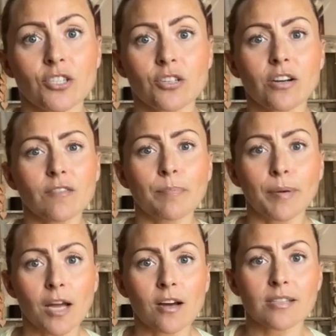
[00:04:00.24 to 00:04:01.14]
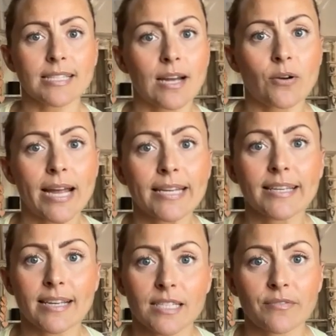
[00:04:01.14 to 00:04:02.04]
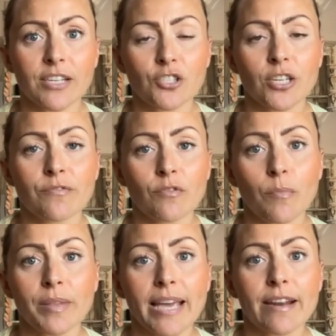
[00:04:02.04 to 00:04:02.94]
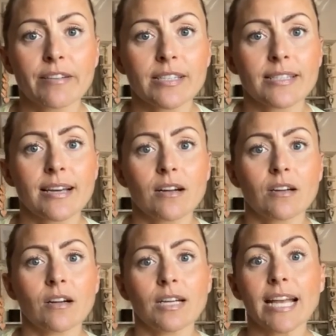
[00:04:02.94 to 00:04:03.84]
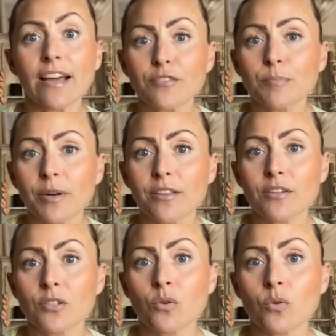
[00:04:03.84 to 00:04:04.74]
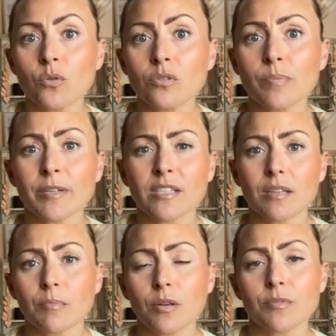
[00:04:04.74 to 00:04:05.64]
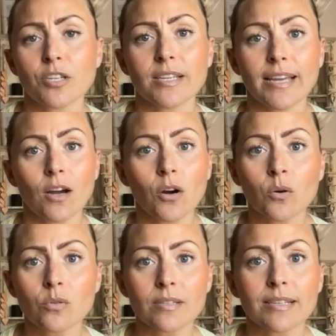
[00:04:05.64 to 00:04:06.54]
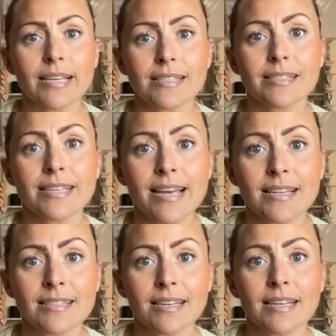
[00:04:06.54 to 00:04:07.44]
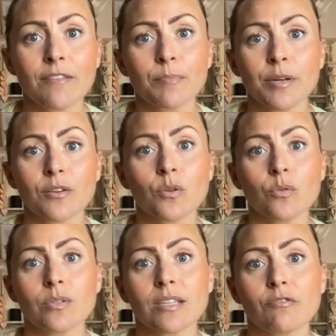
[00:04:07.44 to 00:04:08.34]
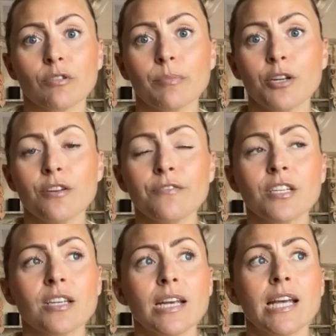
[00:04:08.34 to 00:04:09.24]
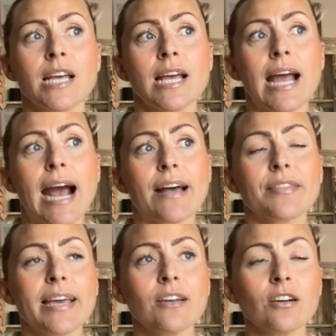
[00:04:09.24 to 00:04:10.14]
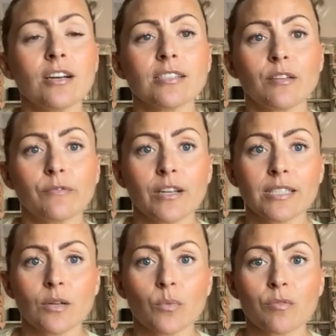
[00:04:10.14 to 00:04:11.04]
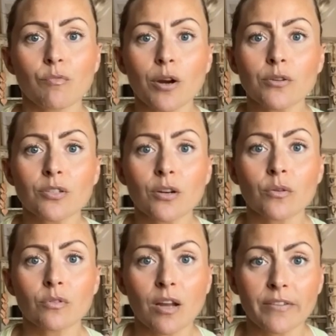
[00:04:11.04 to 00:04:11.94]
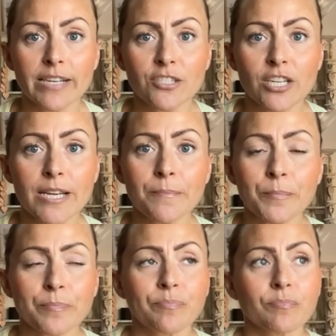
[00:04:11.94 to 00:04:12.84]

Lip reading: It just kind of blasts out any negative energy from the areas that are left by those cords, because sometimes you can get holes and leaks and tears that are left by the cords that are removed. And then I like to flood it with rose gold love energy.